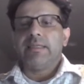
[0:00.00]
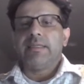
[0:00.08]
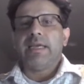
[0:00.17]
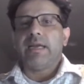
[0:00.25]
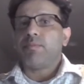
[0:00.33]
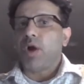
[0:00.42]

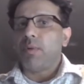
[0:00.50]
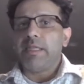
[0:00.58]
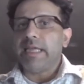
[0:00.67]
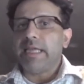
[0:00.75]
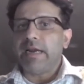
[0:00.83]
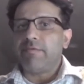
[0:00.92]
that
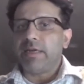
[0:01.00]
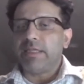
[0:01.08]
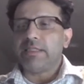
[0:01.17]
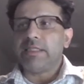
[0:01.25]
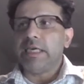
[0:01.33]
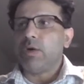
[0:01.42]
probably that one
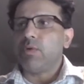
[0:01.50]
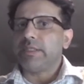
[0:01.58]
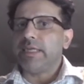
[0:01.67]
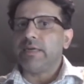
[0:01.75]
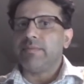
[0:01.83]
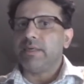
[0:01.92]
SQL
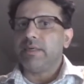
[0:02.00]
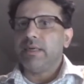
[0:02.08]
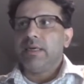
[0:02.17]
statement